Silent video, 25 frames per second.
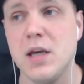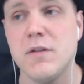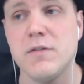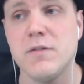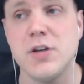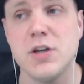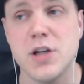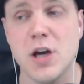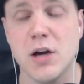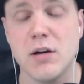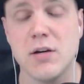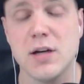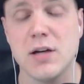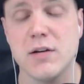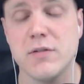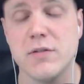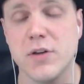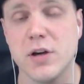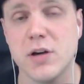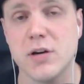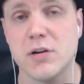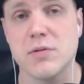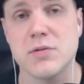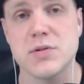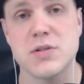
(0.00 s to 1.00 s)
If you don't have
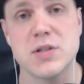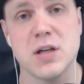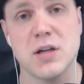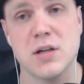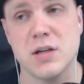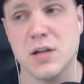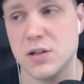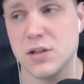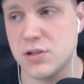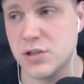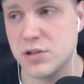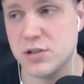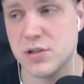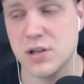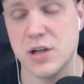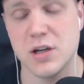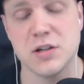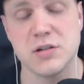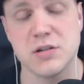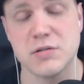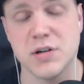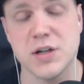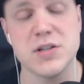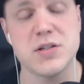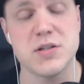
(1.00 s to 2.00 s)
those, then just
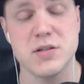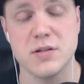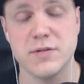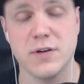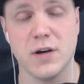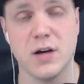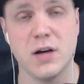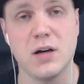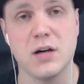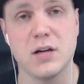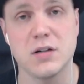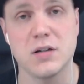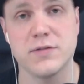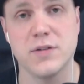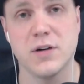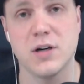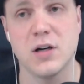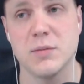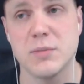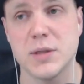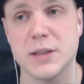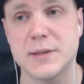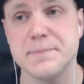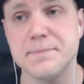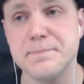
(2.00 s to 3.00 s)
aggressive, hard
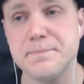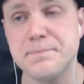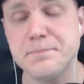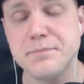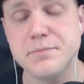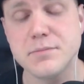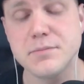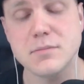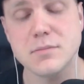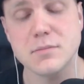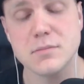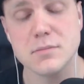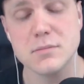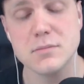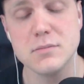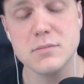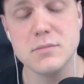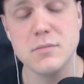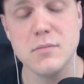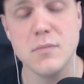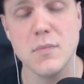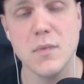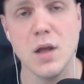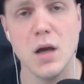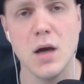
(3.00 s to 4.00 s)
farming.
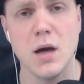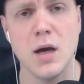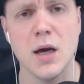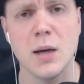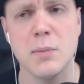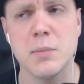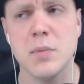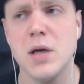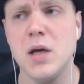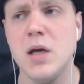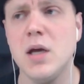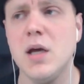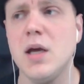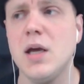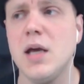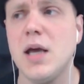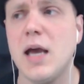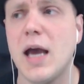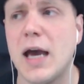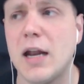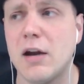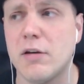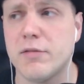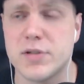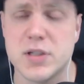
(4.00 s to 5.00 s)
Um,
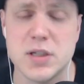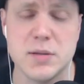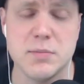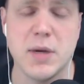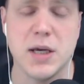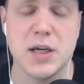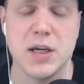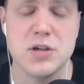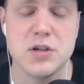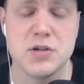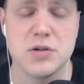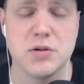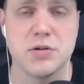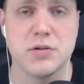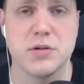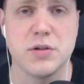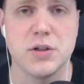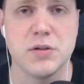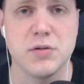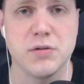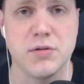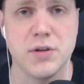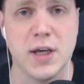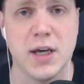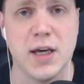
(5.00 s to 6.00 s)
and obviously making sure
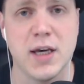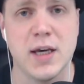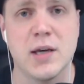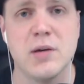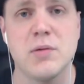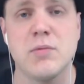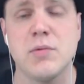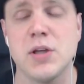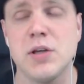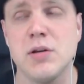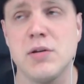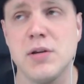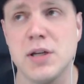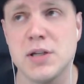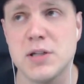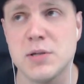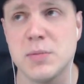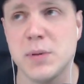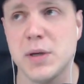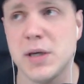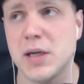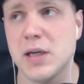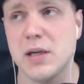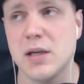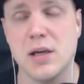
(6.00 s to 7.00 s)
you're there when you need to
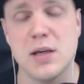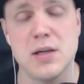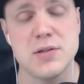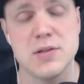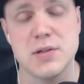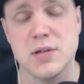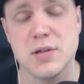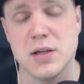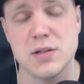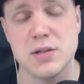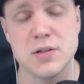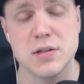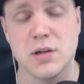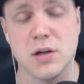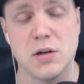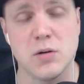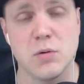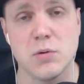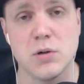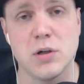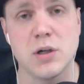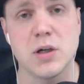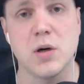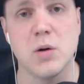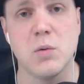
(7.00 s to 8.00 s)
be is, is going to
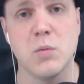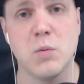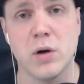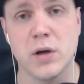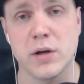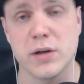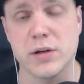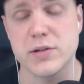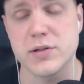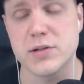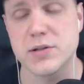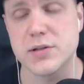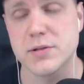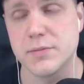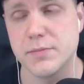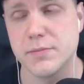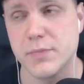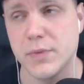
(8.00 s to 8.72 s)
work wonders.